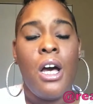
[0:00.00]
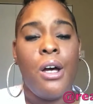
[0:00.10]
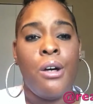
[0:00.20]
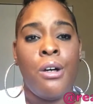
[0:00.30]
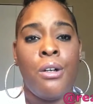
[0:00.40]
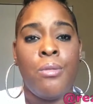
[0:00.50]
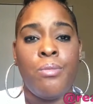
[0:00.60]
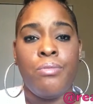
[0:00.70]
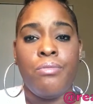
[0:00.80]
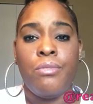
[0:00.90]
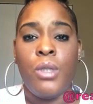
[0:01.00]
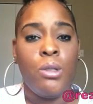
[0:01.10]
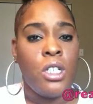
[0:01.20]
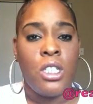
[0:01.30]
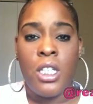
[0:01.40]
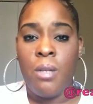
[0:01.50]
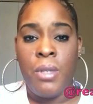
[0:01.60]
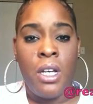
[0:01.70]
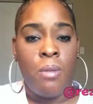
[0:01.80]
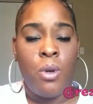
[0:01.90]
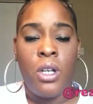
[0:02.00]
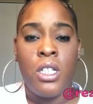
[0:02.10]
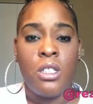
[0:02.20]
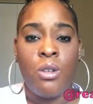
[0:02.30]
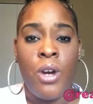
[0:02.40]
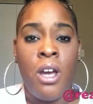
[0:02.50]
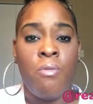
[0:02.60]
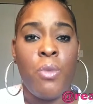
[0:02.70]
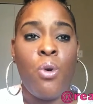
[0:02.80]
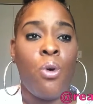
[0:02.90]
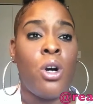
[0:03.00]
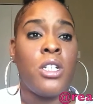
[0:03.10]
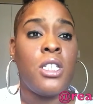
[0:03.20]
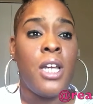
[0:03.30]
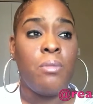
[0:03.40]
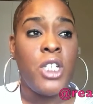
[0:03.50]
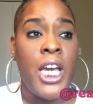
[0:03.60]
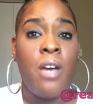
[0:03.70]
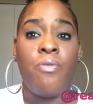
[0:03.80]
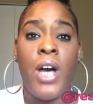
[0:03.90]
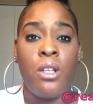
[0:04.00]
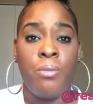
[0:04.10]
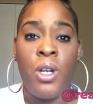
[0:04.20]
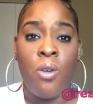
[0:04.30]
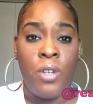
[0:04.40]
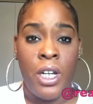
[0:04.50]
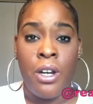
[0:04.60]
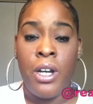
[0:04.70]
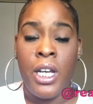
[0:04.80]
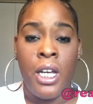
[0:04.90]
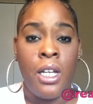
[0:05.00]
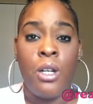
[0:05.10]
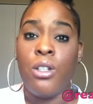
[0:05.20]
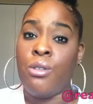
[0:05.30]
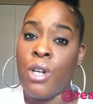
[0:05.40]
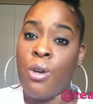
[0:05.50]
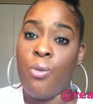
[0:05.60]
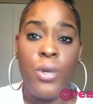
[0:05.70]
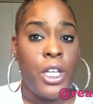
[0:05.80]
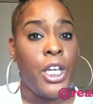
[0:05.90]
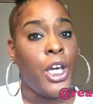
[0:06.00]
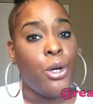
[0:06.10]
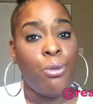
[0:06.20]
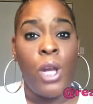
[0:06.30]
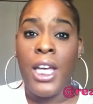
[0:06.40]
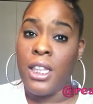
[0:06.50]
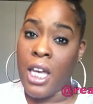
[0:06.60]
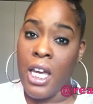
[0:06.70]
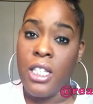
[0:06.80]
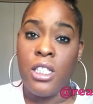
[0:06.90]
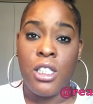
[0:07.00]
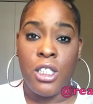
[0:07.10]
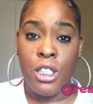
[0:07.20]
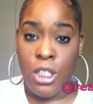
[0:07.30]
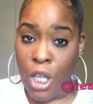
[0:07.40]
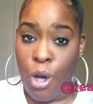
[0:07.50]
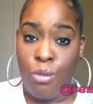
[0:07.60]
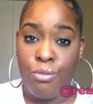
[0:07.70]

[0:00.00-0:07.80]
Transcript: You can just hit me up on Instagram or Snapchat. Follow me over there and, you know, we can get cool like that. So,